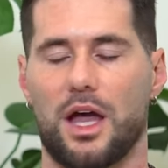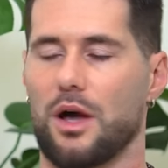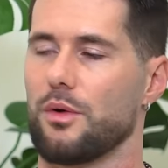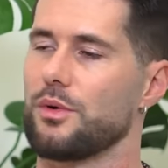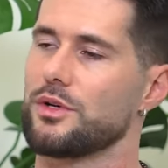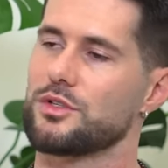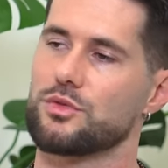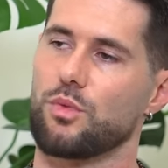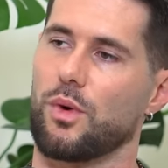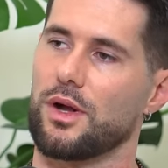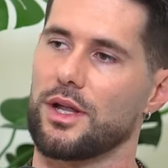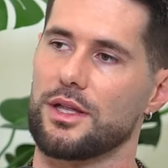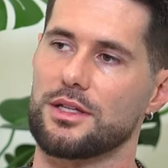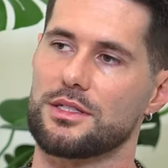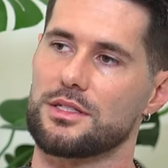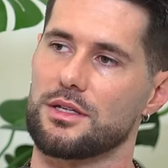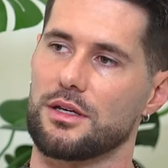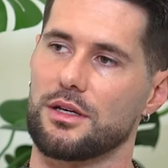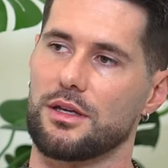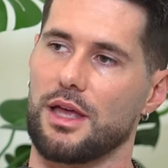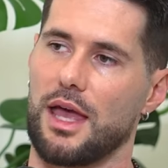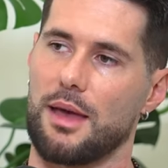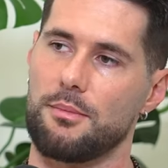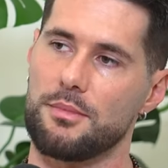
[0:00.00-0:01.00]
I always wanted
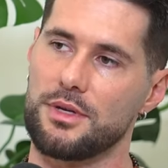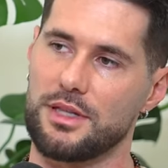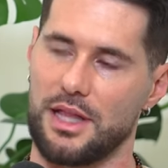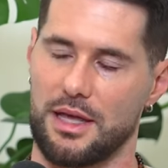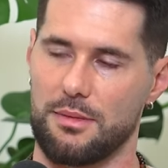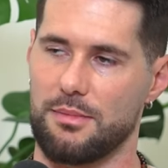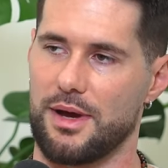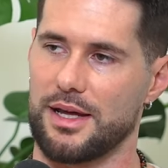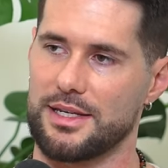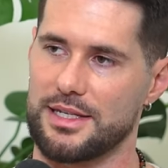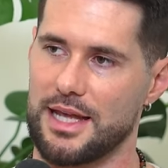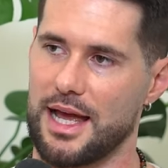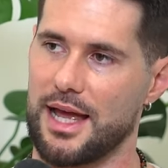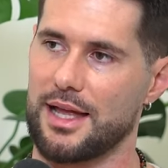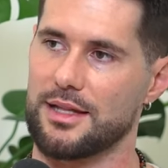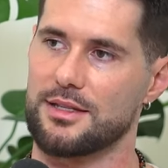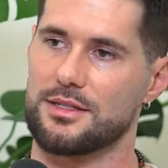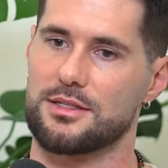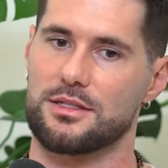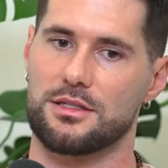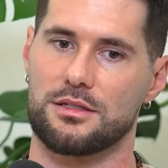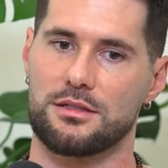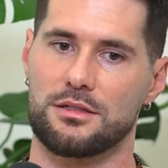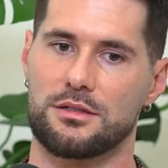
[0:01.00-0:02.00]
to emulate my
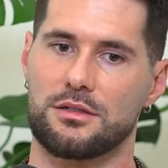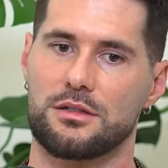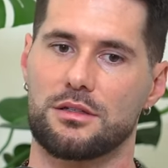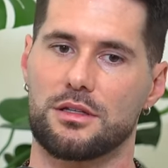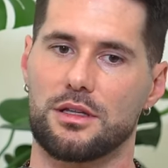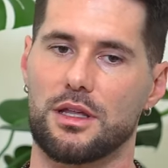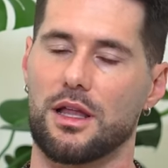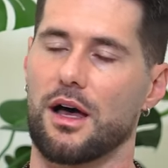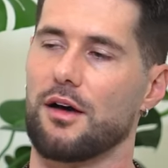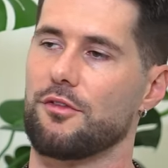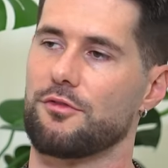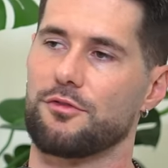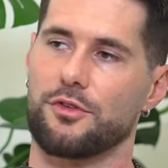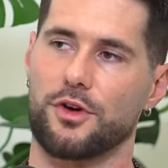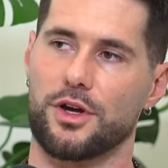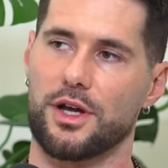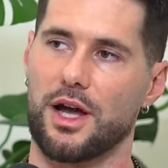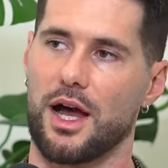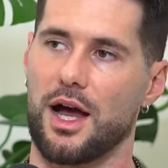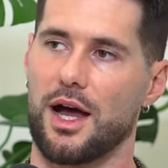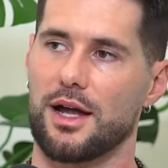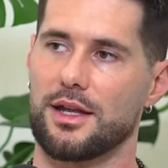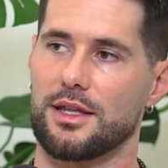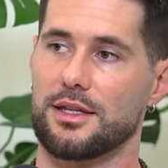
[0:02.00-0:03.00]
dad's love for
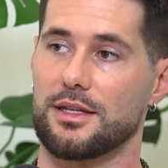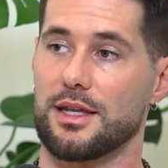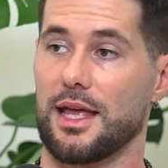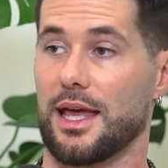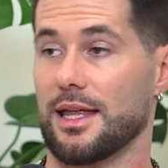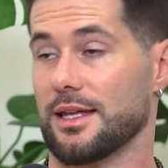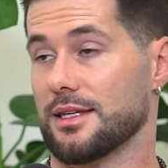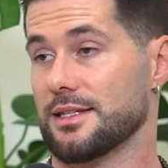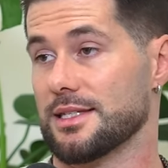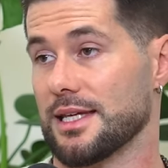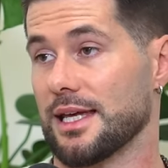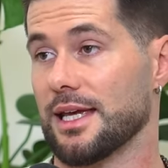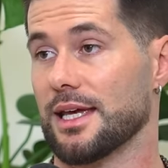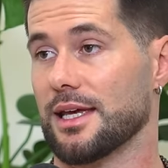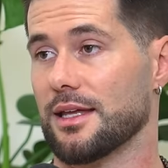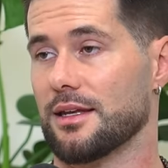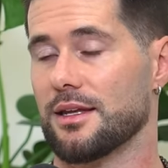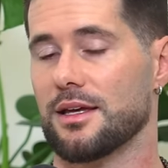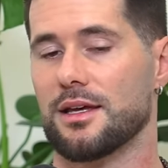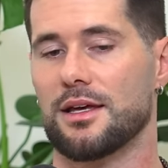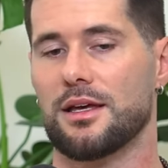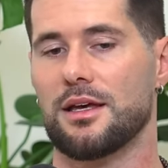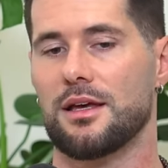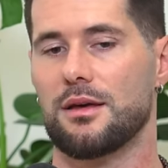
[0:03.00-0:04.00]
God and and
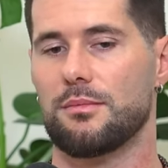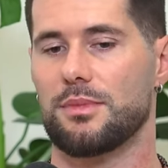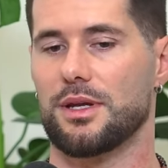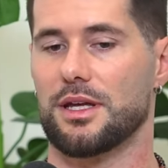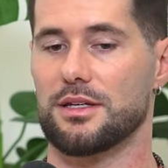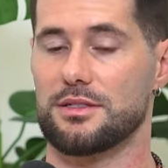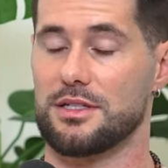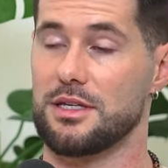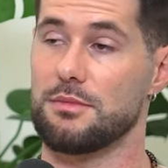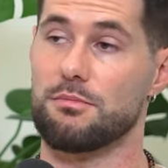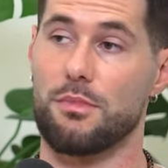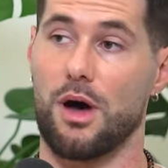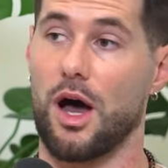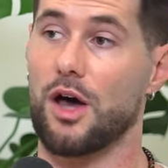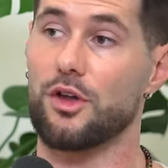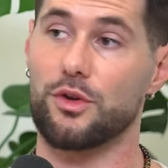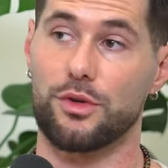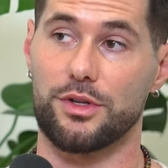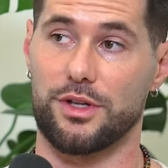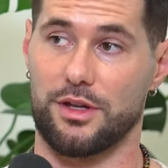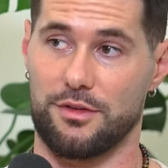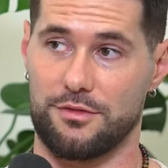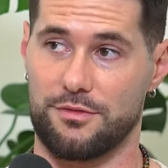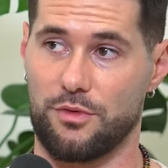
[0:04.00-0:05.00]
did because he
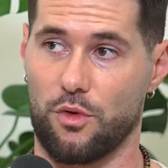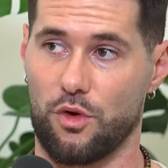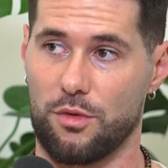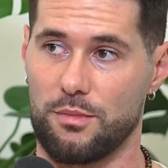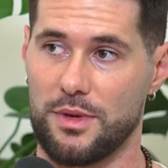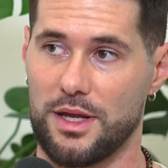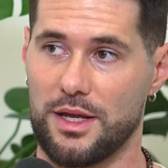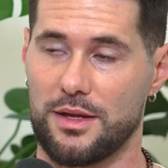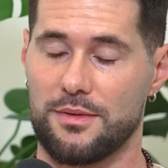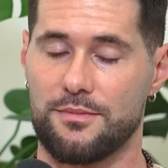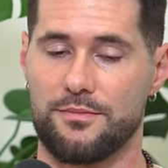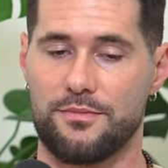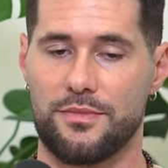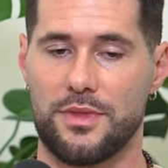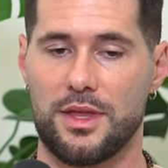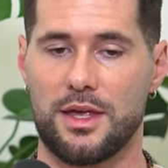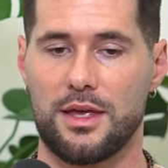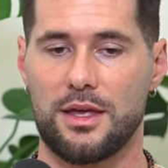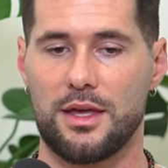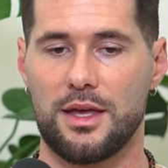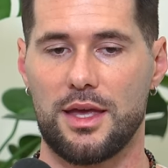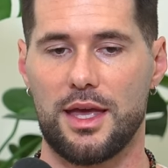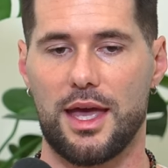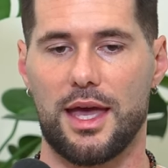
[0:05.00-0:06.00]
modeled it for me
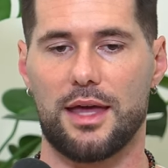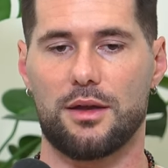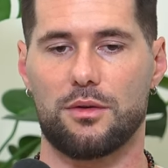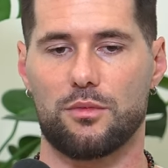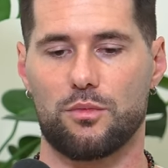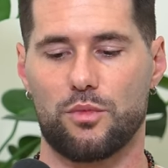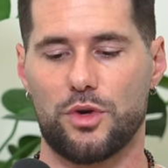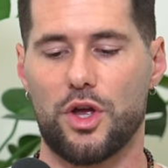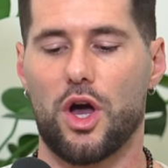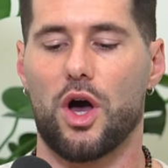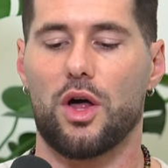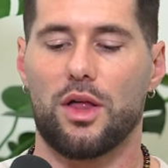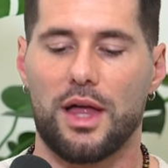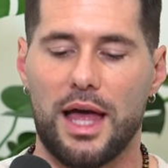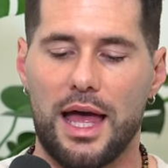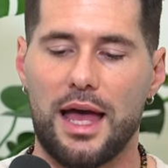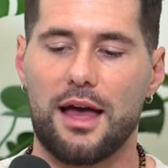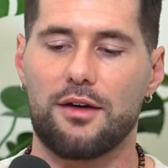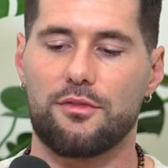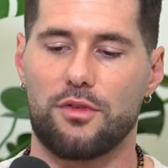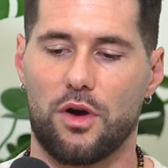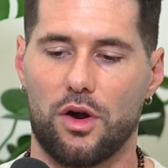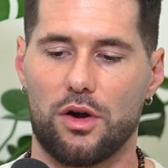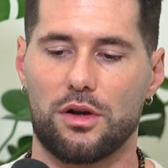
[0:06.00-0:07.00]
and we all
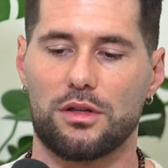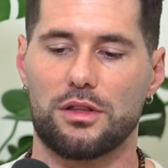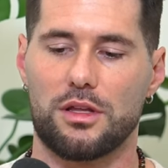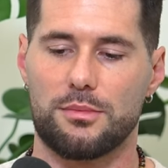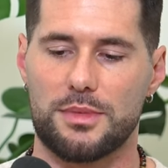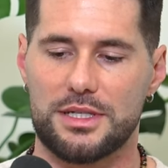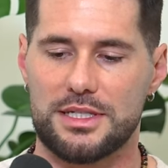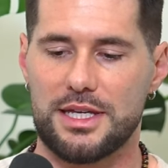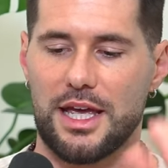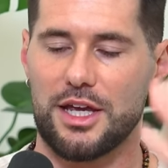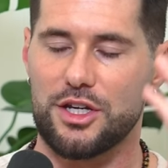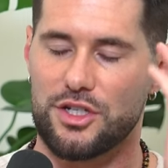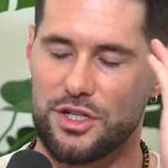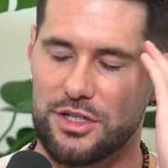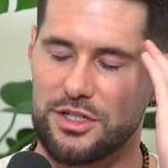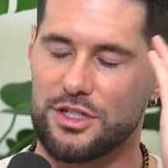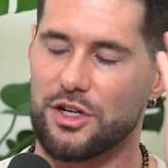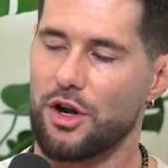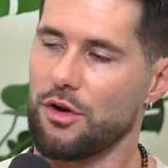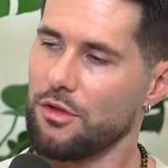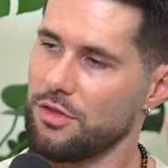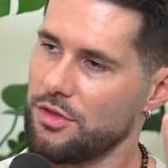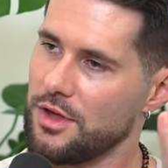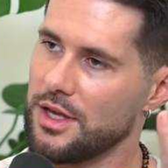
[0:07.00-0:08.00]
have our limitations
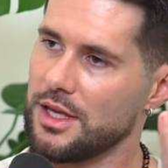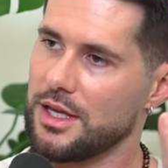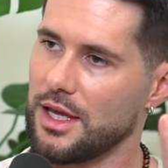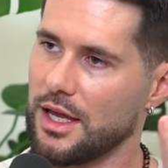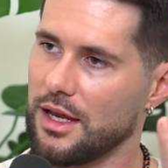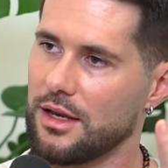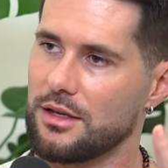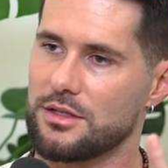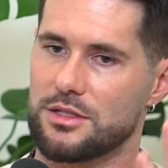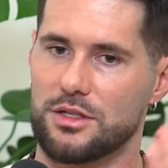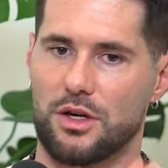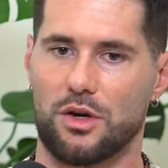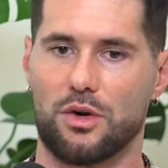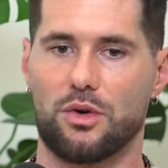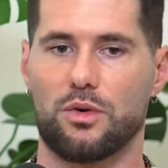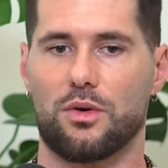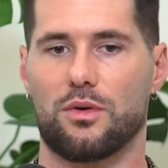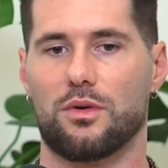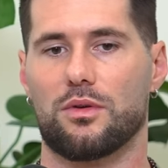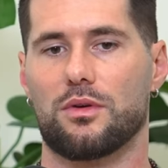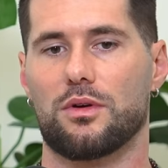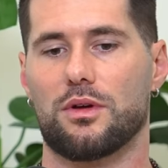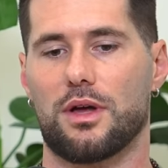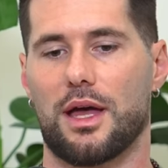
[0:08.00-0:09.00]
in our thinking.
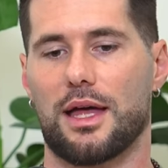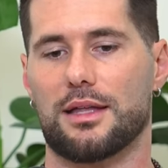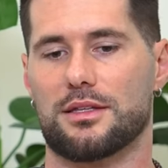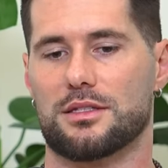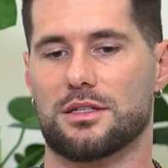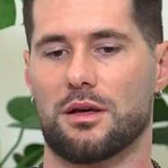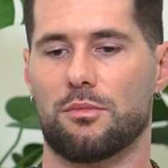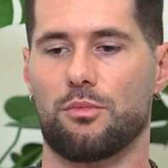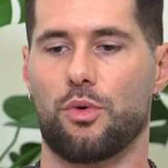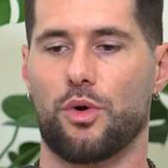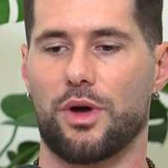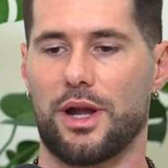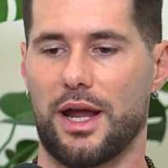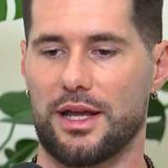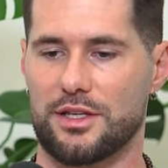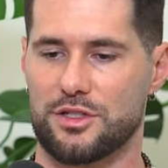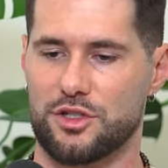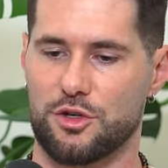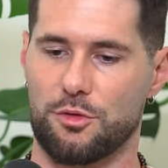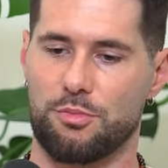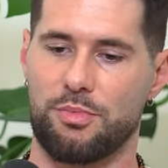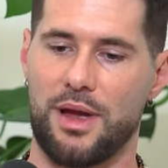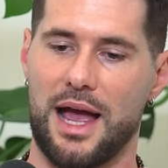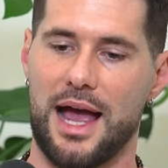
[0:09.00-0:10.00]
So at some point, I
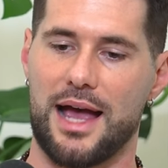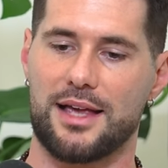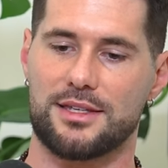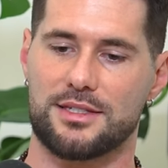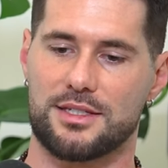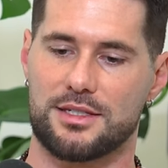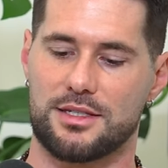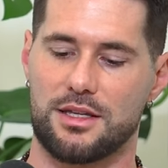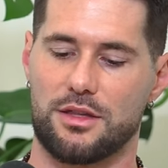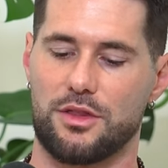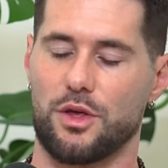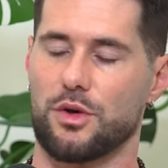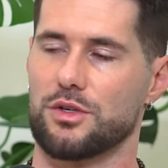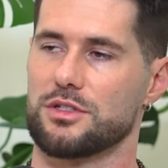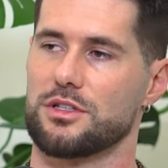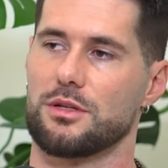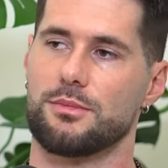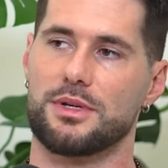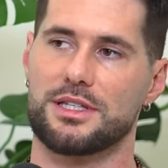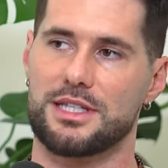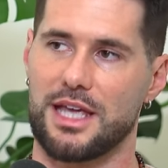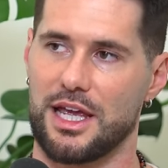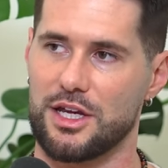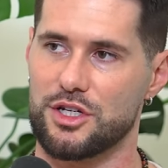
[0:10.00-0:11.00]
surpassed those
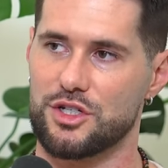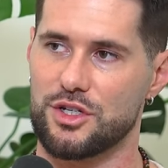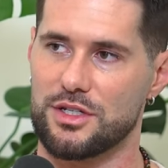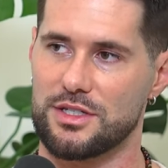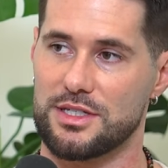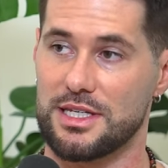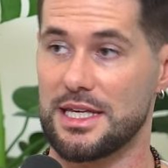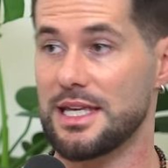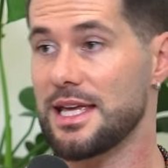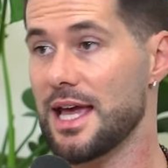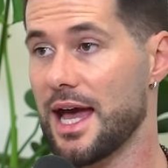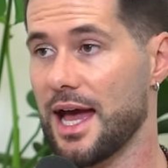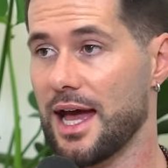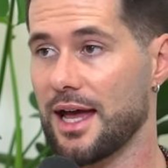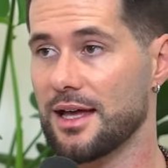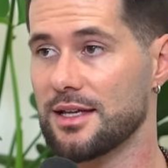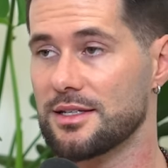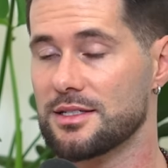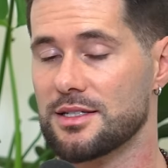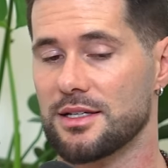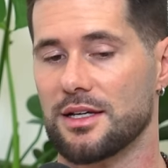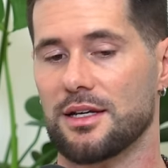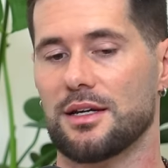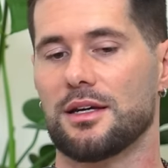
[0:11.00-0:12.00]
limitations he
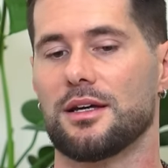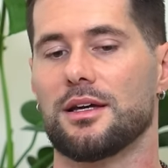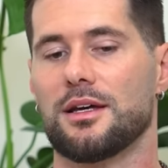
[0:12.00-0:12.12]
has.